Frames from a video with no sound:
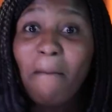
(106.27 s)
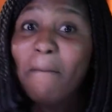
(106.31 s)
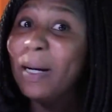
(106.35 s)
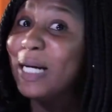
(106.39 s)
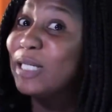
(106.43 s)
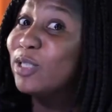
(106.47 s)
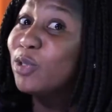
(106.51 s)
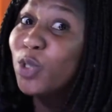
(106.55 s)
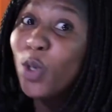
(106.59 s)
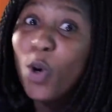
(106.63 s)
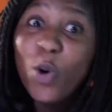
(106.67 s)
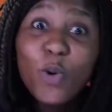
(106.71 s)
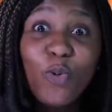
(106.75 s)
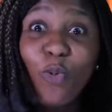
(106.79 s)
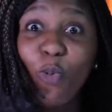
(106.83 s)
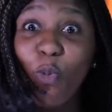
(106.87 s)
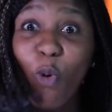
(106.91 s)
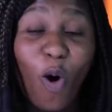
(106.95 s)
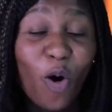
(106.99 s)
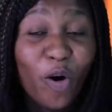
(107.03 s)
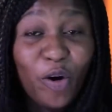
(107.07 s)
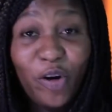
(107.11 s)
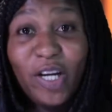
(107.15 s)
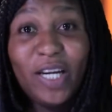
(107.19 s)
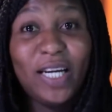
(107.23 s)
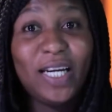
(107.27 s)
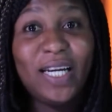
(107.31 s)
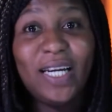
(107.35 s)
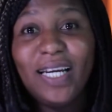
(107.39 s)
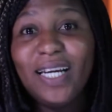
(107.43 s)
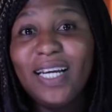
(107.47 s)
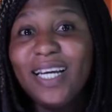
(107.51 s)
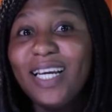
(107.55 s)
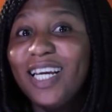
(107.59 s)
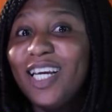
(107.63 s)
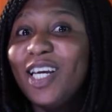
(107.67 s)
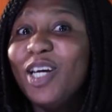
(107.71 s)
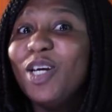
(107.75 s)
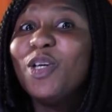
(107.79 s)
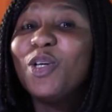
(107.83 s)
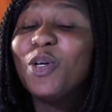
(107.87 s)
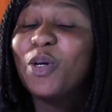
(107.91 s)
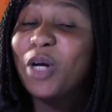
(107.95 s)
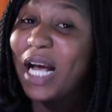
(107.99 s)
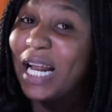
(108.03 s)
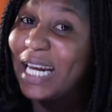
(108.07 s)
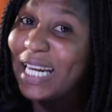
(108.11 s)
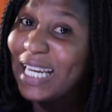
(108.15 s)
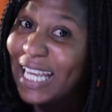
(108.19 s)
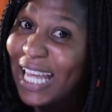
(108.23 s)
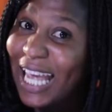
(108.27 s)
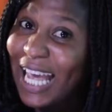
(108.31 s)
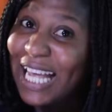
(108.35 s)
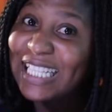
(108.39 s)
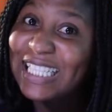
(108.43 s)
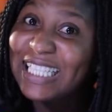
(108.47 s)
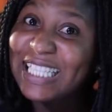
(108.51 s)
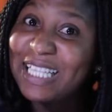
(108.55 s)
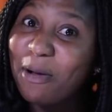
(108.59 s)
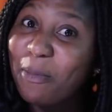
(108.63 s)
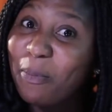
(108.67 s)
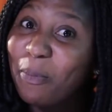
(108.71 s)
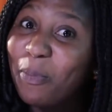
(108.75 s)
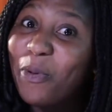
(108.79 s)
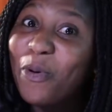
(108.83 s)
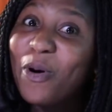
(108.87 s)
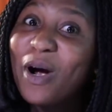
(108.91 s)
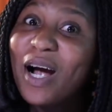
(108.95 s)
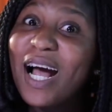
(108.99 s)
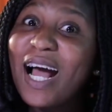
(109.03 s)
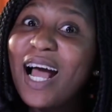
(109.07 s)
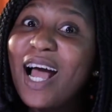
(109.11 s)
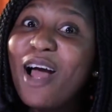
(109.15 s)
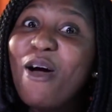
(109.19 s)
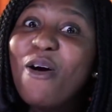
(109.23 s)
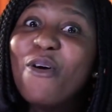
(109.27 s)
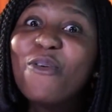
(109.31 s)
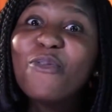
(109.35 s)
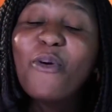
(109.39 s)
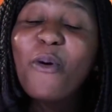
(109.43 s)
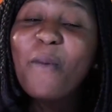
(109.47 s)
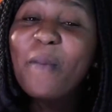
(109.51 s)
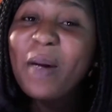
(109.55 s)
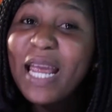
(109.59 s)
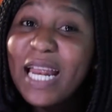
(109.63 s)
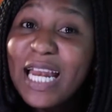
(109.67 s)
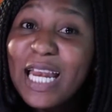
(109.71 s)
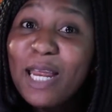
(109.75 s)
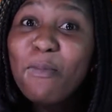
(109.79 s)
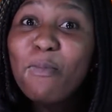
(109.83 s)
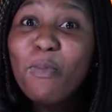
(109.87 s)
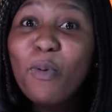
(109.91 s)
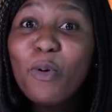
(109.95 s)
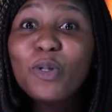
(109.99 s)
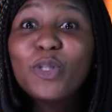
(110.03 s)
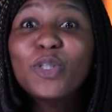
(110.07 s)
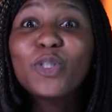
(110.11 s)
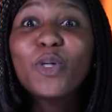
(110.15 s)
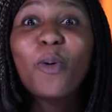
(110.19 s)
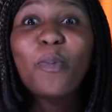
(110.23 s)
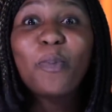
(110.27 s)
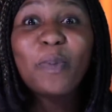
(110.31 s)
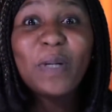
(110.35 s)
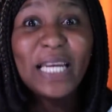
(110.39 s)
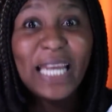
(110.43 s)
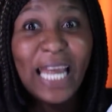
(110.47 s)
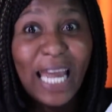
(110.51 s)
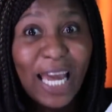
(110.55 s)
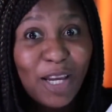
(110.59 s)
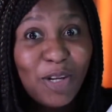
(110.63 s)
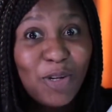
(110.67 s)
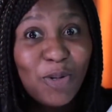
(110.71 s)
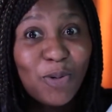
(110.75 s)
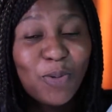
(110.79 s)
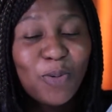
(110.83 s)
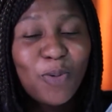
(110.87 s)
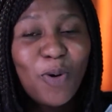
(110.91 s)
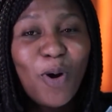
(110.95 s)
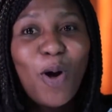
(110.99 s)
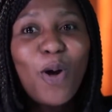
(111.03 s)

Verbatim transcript: But don't worry, you can get the book from any bookshop near you